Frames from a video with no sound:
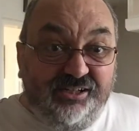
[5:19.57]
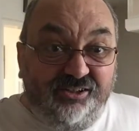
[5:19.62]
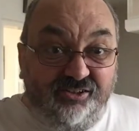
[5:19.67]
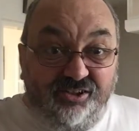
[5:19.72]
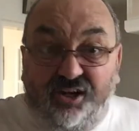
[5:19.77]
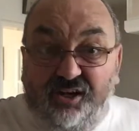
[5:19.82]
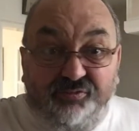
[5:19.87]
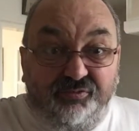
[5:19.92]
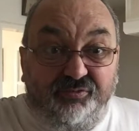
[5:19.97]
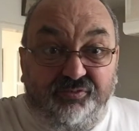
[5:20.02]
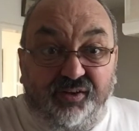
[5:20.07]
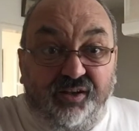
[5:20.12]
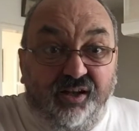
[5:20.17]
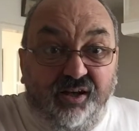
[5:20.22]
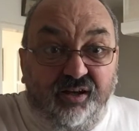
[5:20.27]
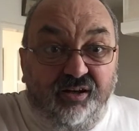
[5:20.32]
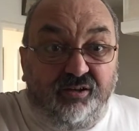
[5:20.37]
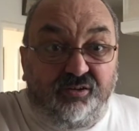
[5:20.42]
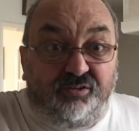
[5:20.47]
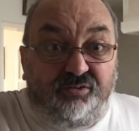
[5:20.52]
tough
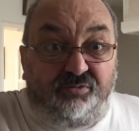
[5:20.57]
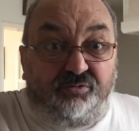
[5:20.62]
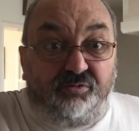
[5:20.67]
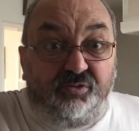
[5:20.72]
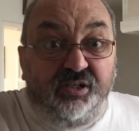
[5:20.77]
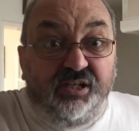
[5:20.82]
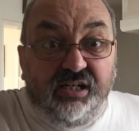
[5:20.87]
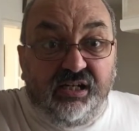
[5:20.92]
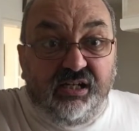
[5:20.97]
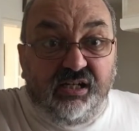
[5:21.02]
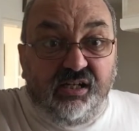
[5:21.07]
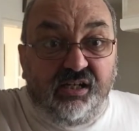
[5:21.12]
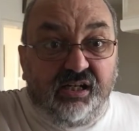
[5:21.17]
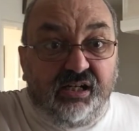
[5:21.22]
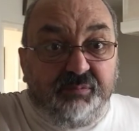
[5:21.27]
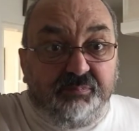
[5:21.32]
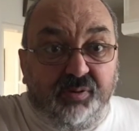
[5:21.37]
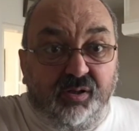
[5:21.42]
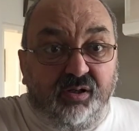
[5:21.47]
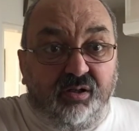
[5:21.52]
luck,
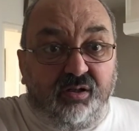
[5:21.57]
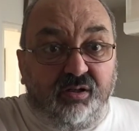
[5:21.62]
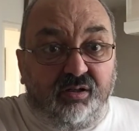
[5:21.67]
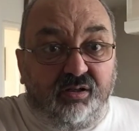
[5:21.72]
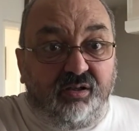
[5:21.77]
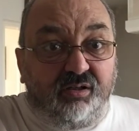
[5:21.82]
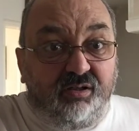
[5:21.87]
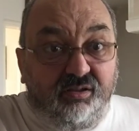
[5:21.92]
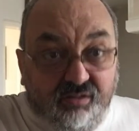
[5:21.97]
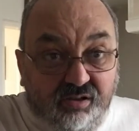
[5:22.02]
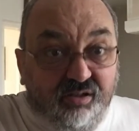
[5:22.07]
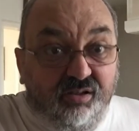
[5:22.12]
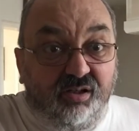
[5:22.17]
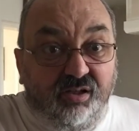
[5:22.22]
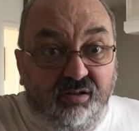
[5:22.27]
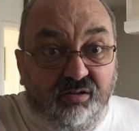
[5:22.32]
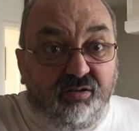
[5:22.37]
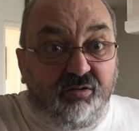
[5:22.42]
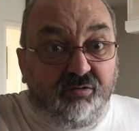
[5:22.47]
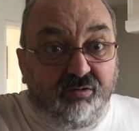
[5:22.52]
really, but you
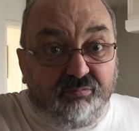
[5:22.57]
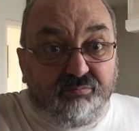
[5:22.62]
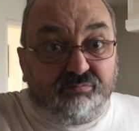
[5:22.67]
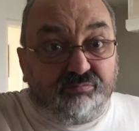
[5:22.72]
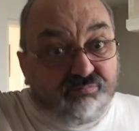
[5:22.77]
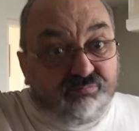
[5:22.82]
know,